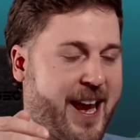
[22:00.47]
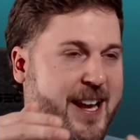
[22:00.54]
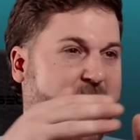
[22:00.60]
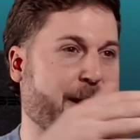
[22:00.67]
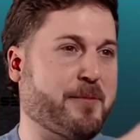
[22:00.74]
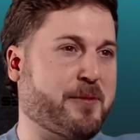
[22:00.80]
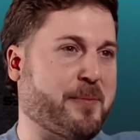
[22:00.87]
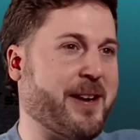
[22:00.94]
and
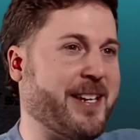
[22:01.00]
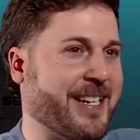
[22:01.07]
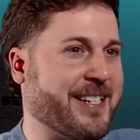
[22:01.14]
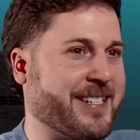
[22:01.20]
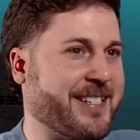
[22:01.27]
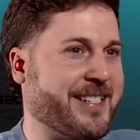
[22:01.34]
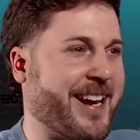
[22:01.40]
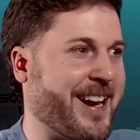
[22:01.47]
implementing
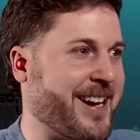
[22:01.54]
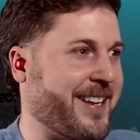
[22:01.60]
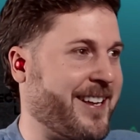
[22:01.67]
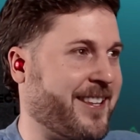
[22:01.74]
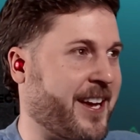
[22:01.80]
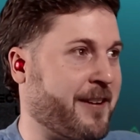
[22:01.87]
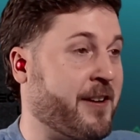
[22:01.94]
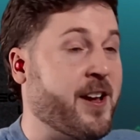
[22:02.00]
into
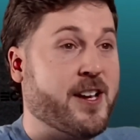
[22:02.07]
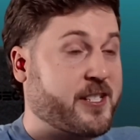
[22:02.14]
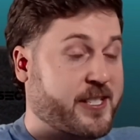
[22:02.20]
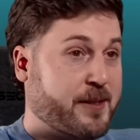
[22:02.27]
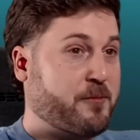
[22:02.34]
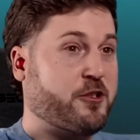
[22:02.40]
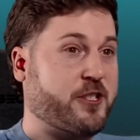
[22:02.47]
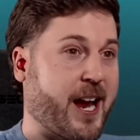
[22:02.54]
day-to-day life,
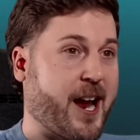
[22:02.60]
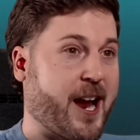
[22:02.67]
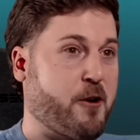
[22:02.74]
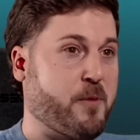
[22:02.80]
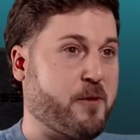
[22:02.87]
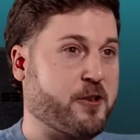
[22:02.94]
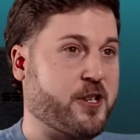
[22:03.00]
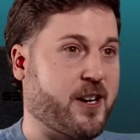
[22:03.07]
similar to how
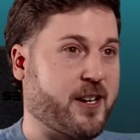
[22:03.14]
we were